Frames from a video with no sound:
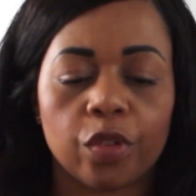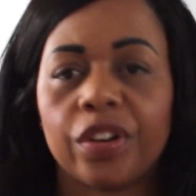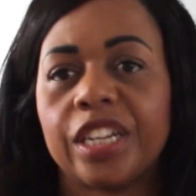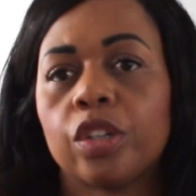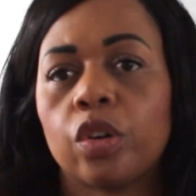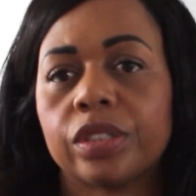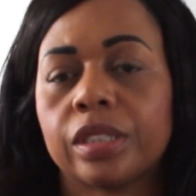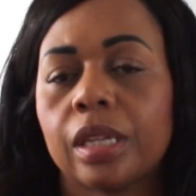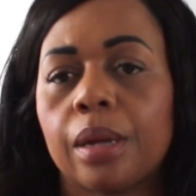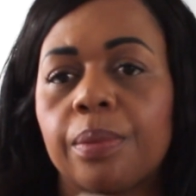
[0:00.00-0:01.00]
already got
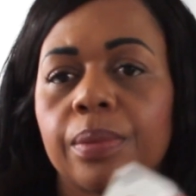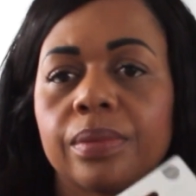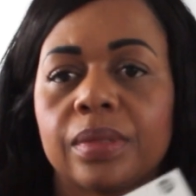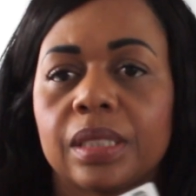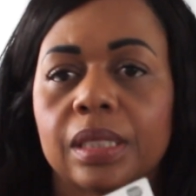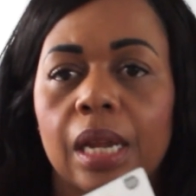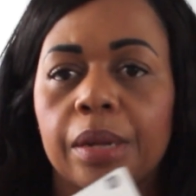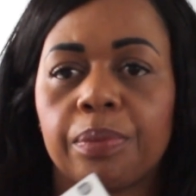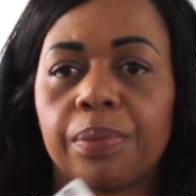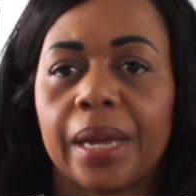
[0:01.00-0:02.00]
some just
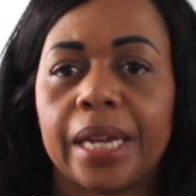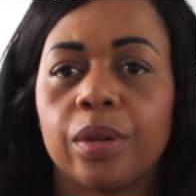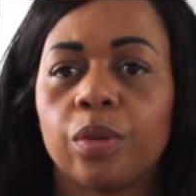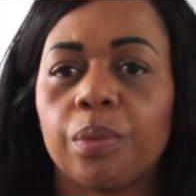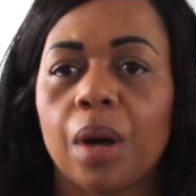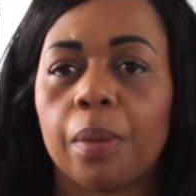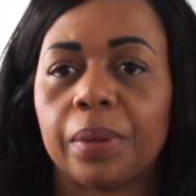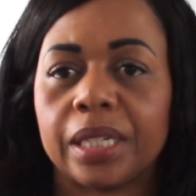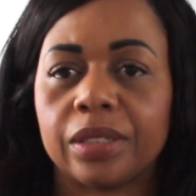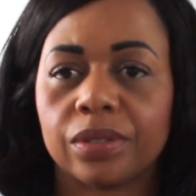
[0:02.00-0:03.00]
like plain or
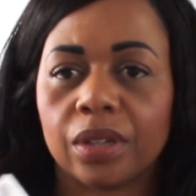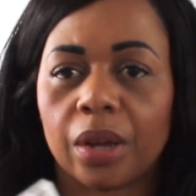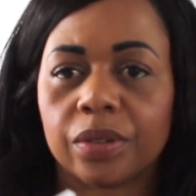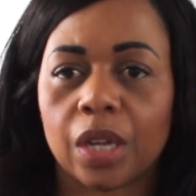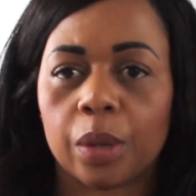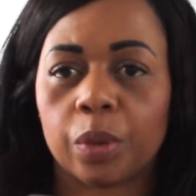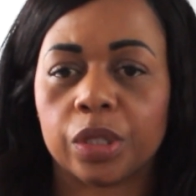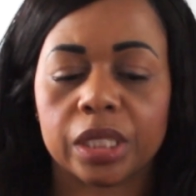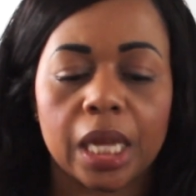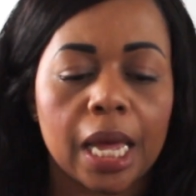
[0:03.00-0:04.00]
marbly like type
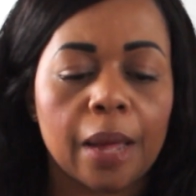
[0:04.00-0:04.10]
ones,